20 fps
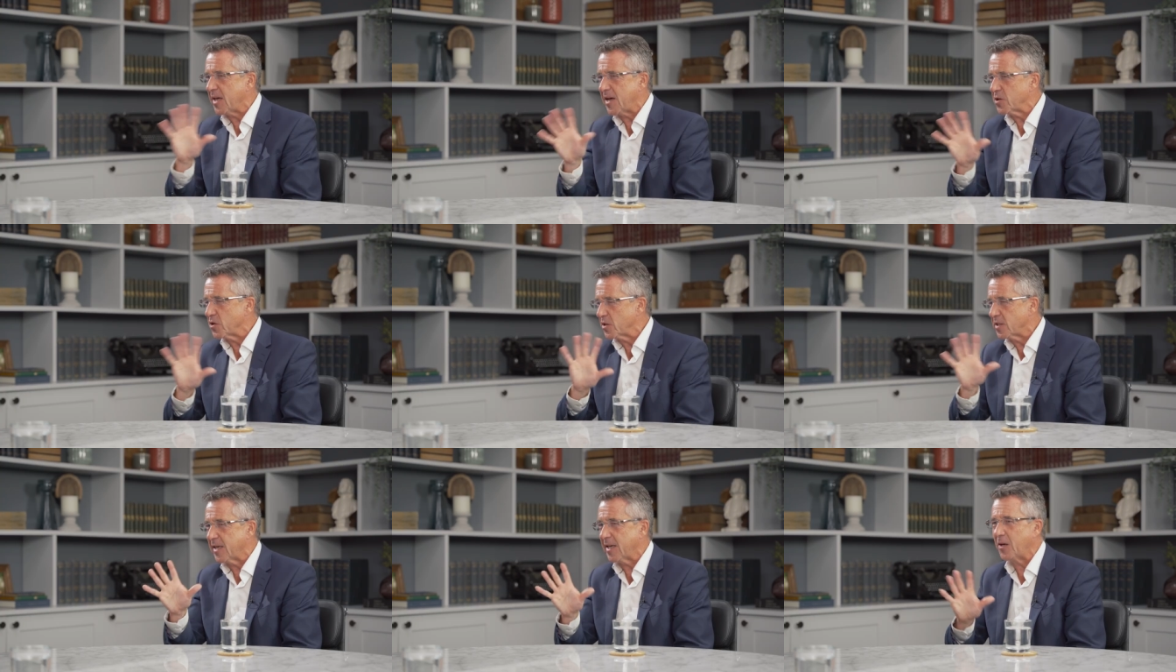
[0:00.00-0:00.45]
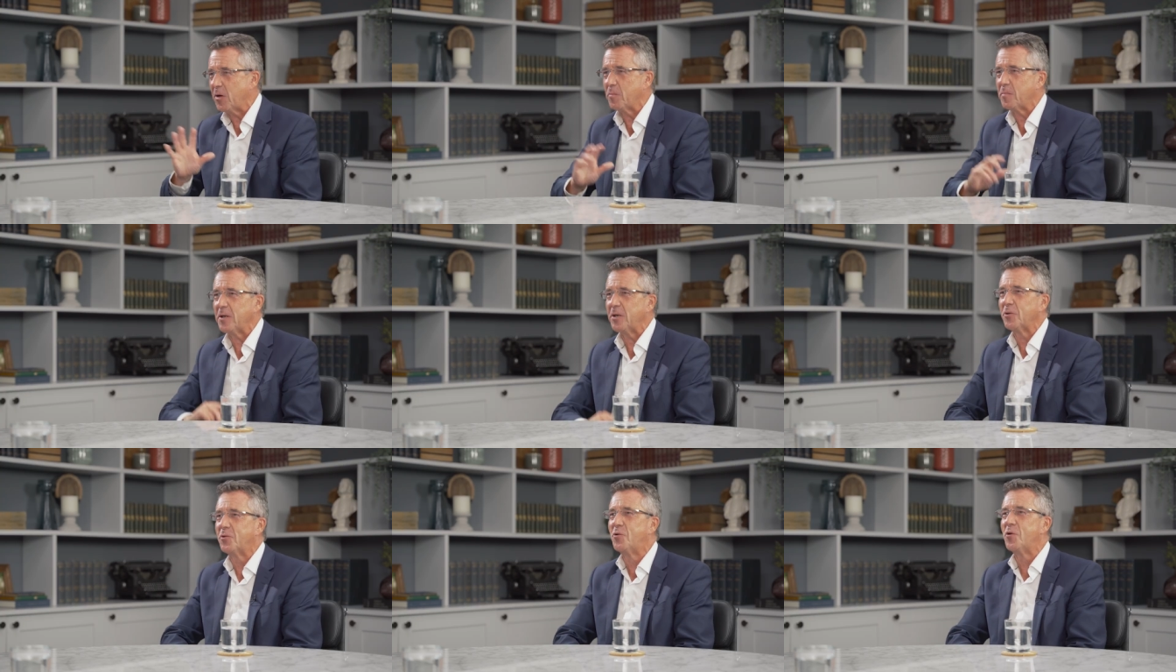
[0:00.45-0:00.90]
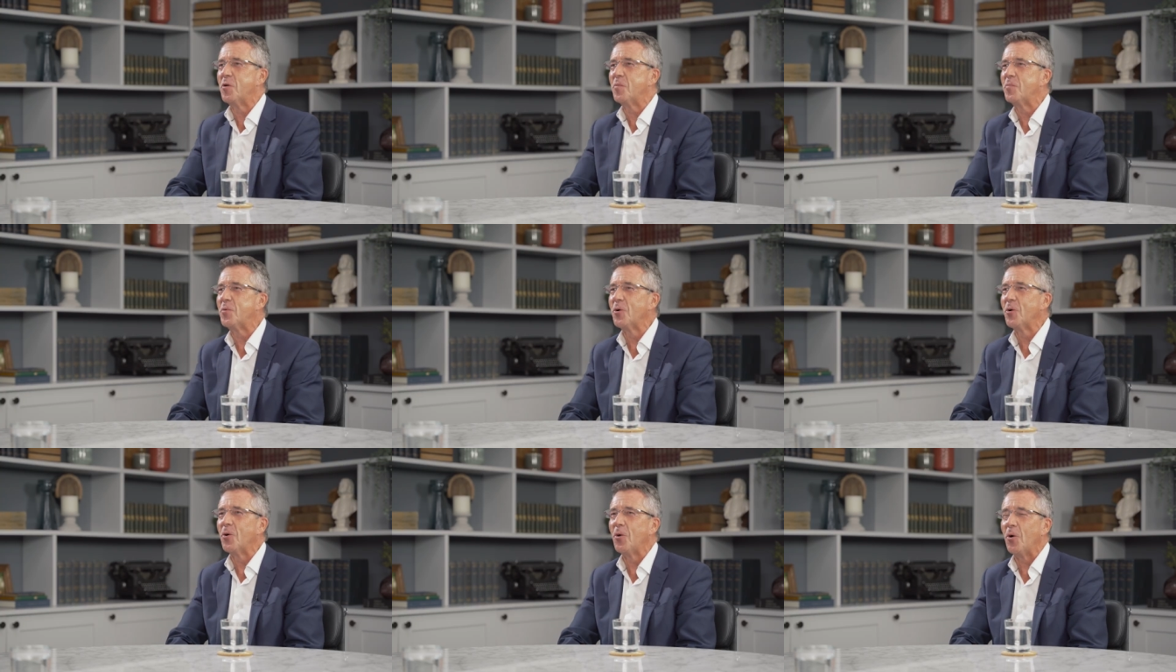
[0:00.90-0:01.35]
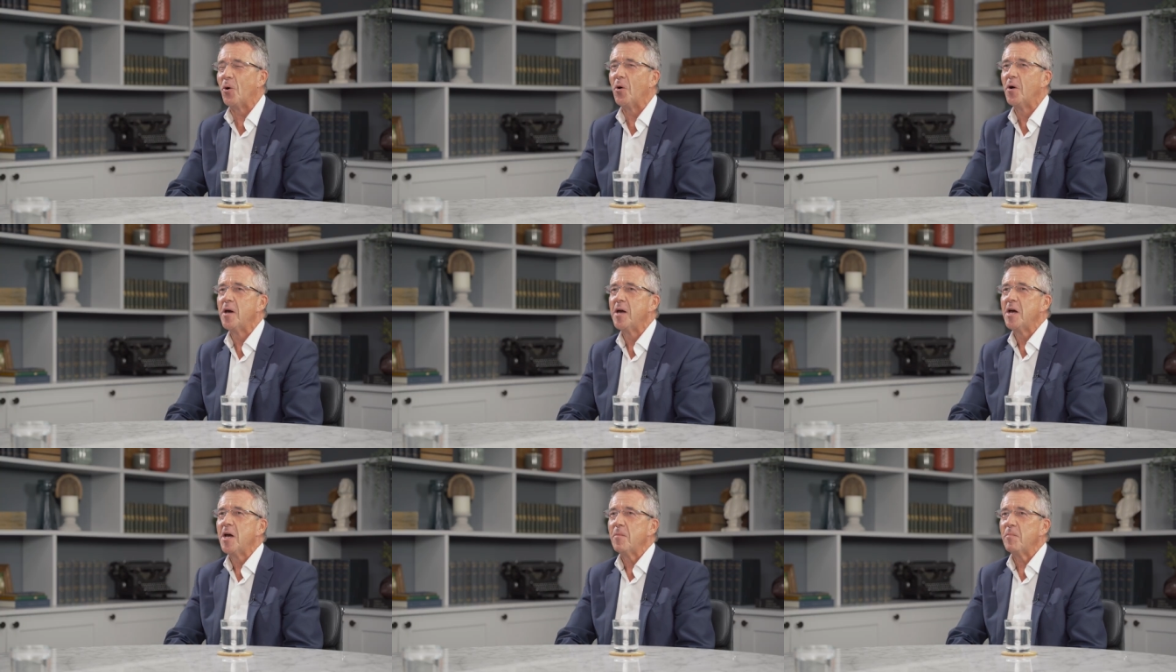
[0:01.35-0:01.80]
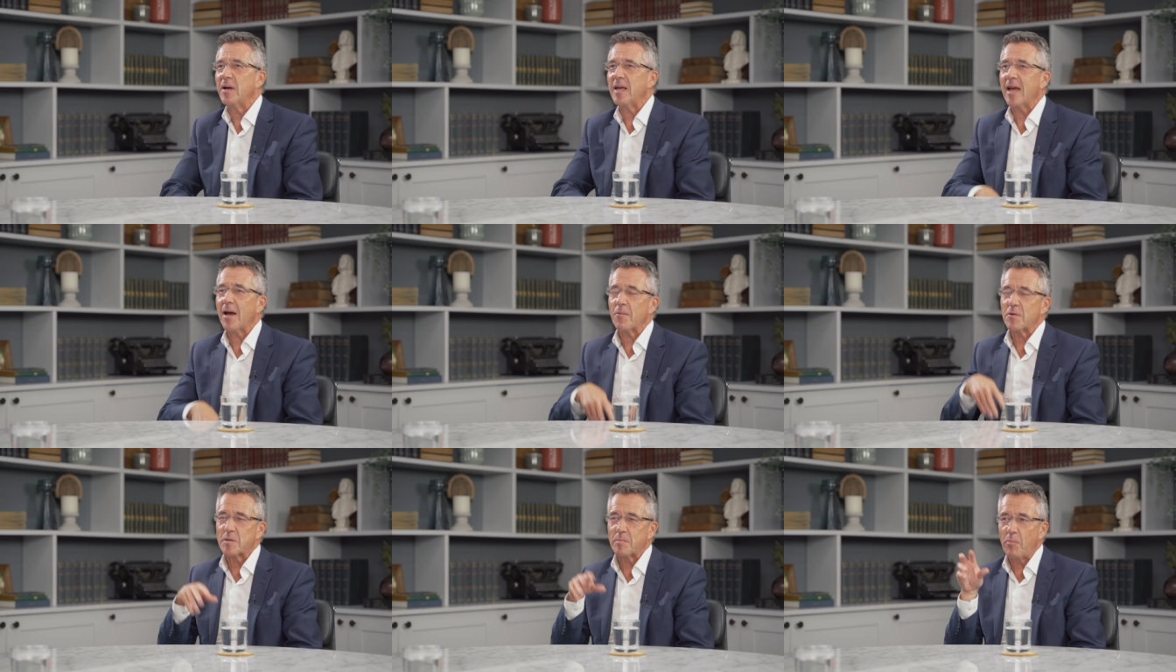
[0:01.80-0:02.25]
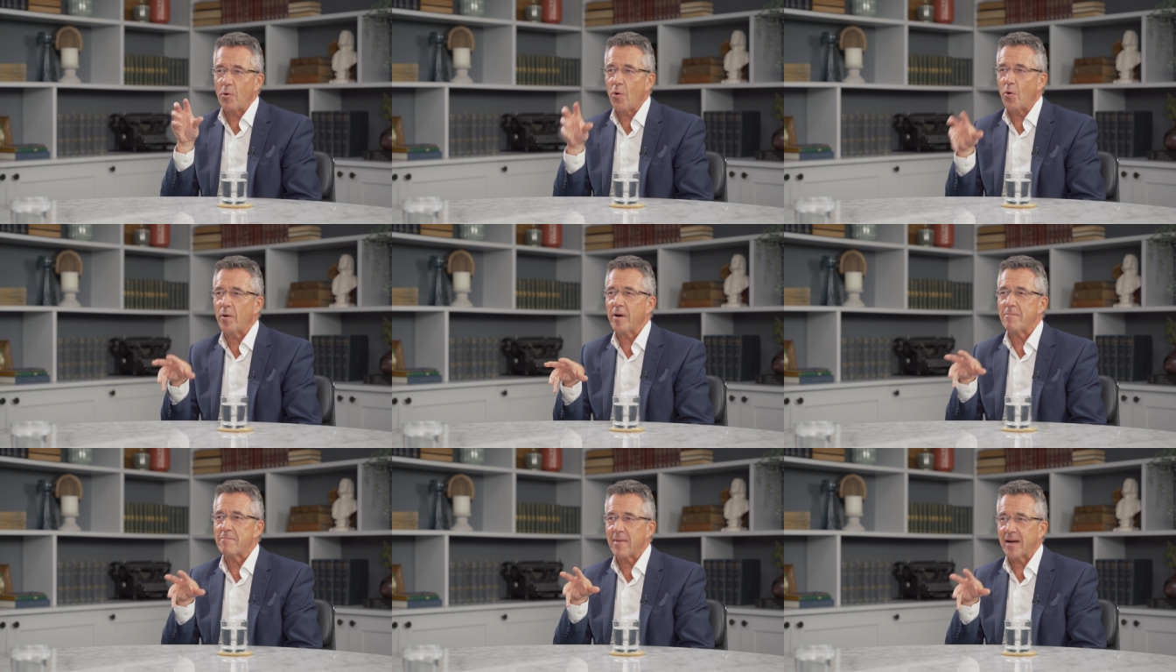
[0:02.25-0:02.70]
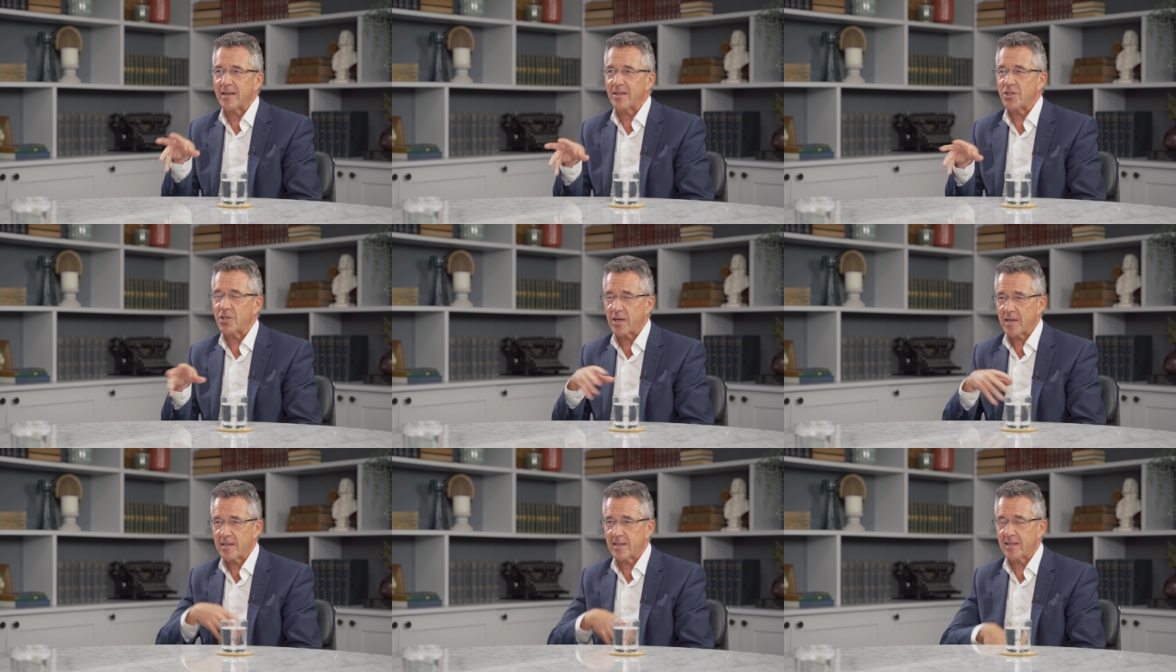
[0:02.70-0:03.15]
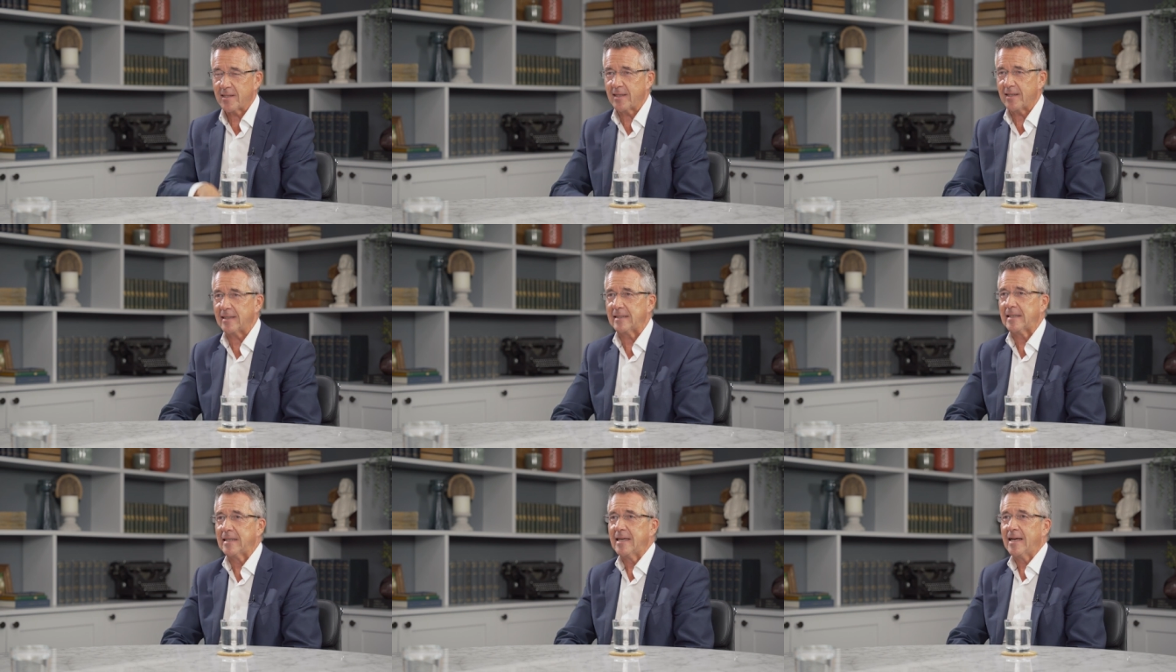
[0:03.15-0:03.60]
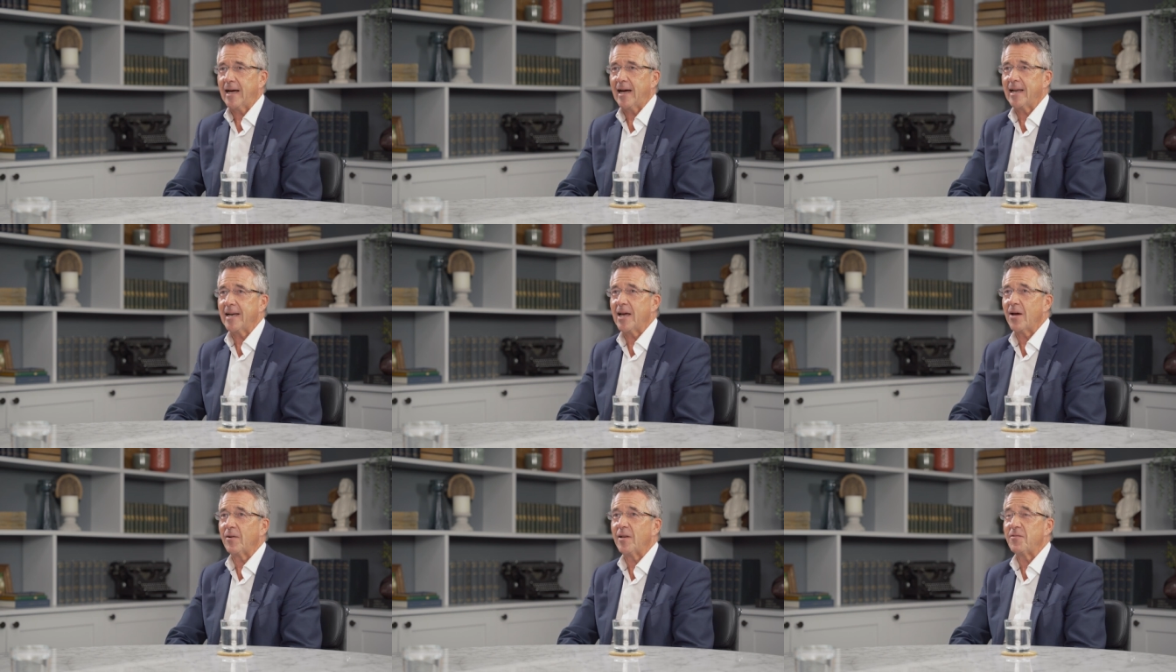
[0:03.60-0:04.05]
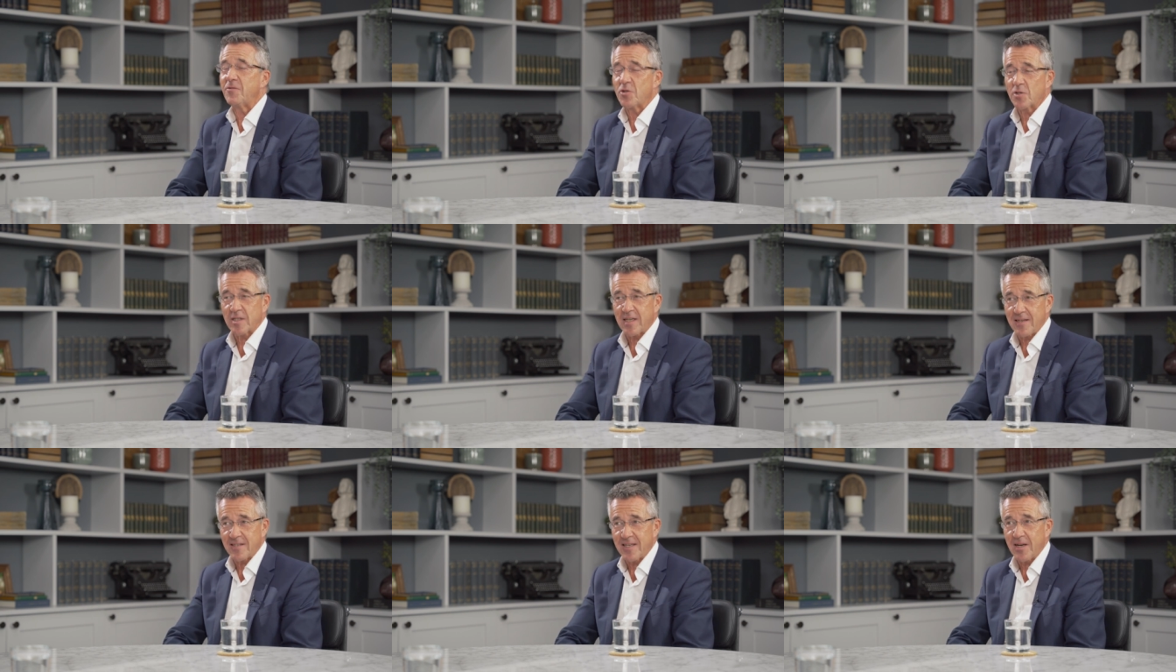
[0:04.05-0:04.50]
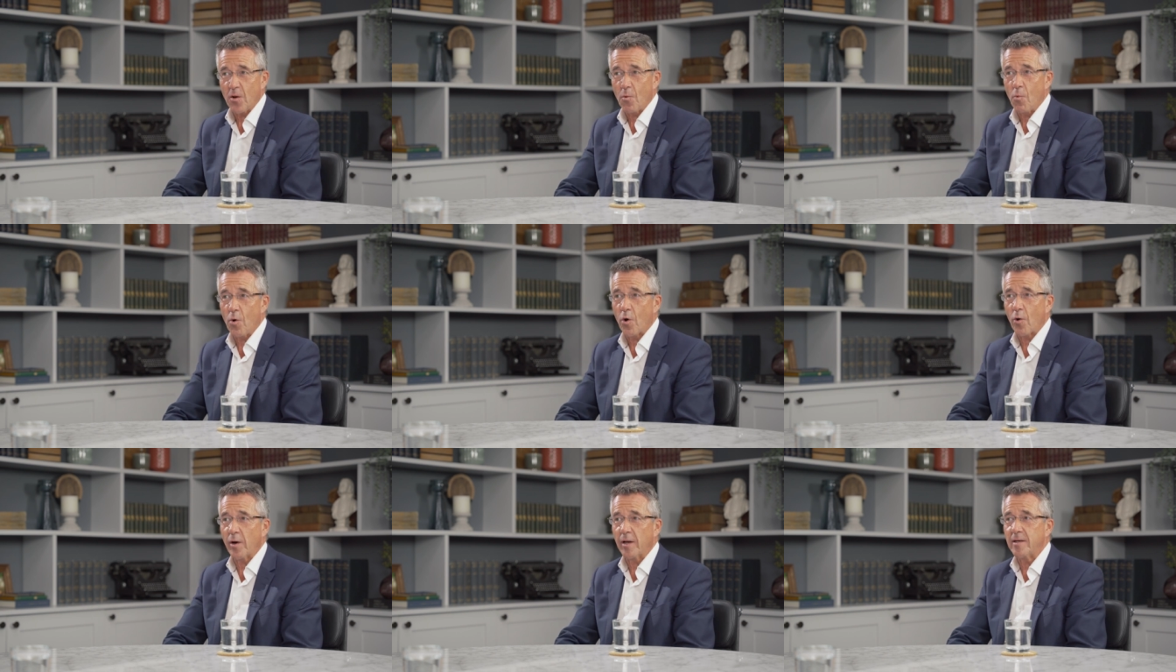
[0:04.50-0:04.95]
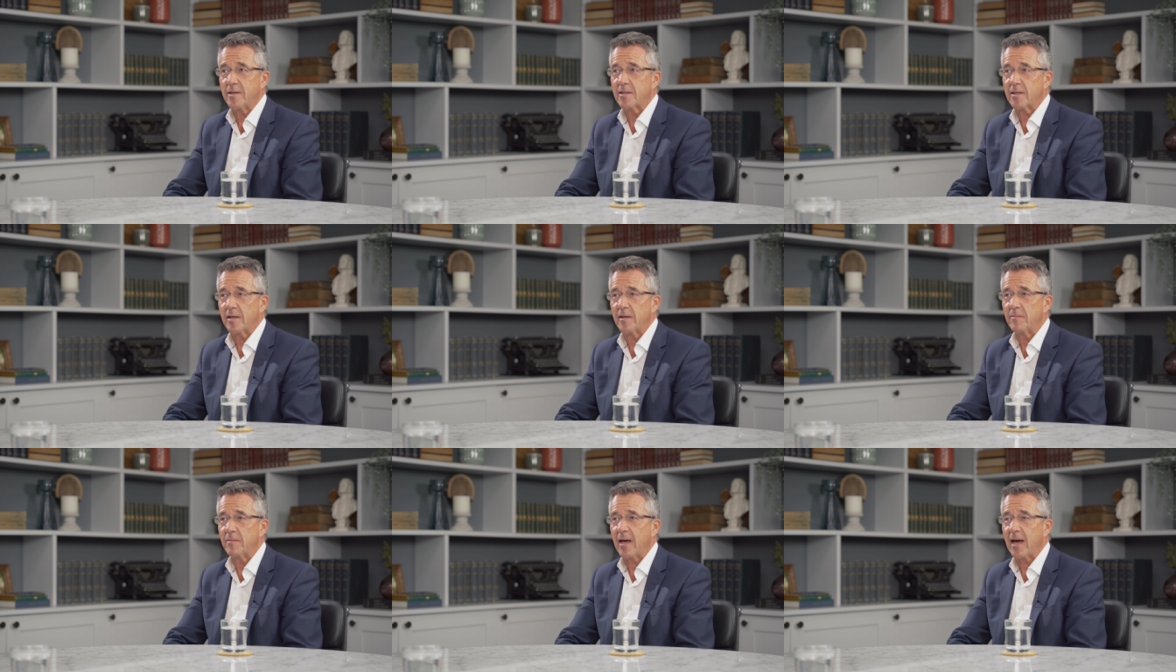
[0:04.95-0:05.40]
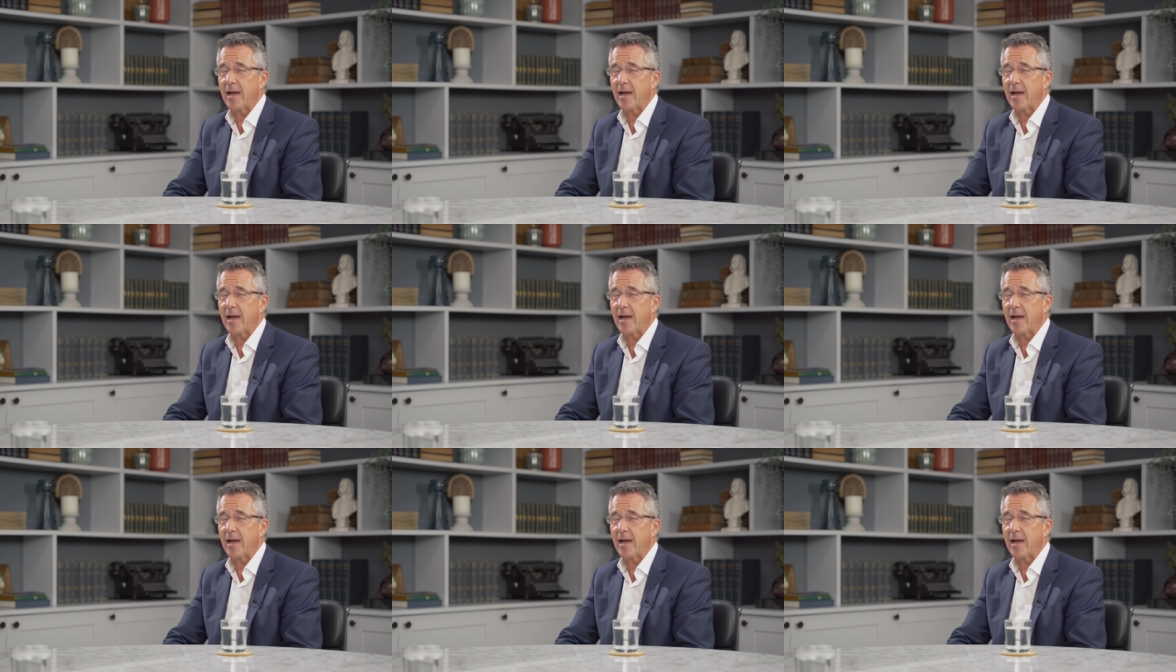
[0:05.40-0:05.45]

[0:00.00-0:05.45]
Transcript: that doesn't help build rapport. But yeah, I was born in Manchester and now live just outside of Warrington,